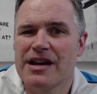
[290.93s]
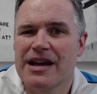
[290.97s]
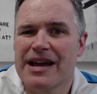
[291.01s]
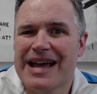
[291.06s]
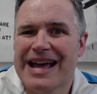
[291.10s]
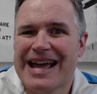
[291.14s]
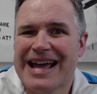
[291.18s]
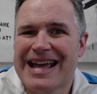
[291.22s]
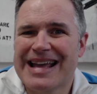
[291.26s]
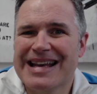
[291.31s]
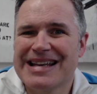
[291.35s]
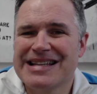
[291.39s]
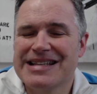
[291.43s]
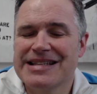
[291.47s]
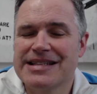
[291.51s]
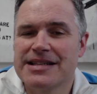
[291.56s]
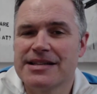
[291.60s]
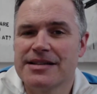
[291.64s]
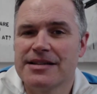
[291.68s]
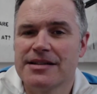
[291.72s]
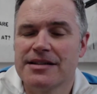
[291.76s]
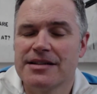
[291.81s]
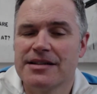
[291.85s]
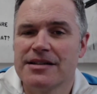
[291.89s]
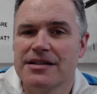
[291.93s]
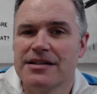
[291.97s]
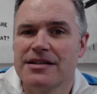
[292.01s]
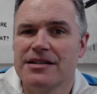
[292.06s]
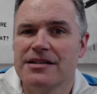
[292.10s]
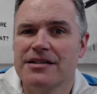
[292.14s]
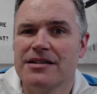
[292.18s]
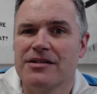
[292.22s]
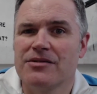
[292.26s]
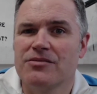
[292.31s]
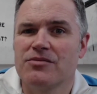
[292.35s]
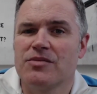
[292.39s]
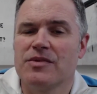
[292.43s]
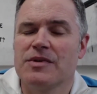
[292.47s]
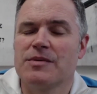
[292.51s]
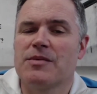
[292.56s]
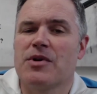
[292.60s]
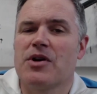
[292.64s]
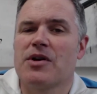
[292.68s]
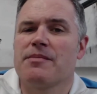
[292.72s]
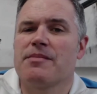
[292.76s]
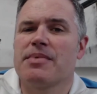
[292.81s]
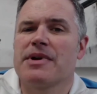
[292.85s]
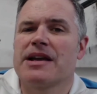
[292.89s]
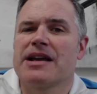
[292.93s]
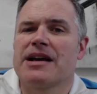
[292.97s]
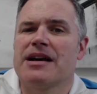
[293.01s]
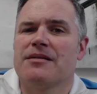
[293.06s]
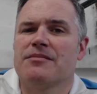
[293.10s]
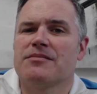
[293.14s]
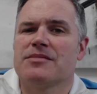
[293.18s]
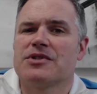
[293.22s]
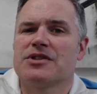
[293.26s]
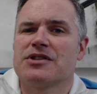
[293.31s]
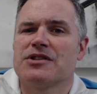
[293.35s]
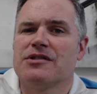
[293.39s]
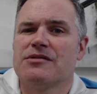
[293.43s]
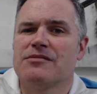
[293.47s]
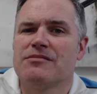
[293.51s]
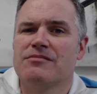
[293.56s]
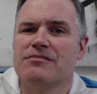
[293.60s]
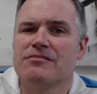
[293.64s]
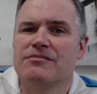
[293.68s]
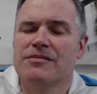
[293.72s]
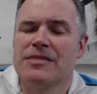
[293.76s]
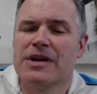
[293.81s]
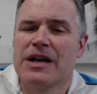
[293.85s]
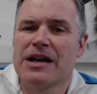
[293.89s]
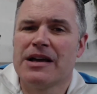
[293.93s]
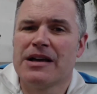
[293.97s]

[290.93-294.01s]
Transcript: and you know, we might pick up some